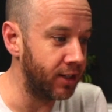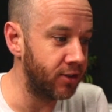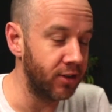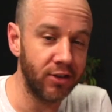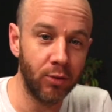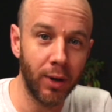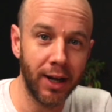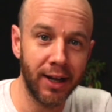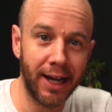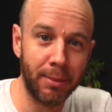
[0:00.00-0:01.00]
instance of
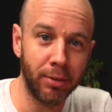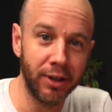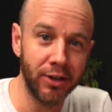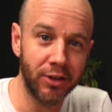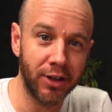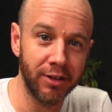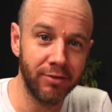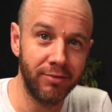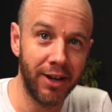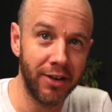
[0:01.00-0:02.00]
where Apple has kind of
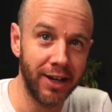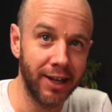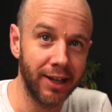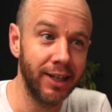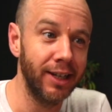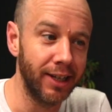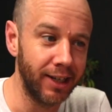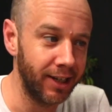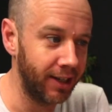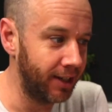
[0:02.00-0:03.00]
very
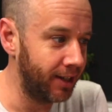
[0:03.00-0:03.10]
clearly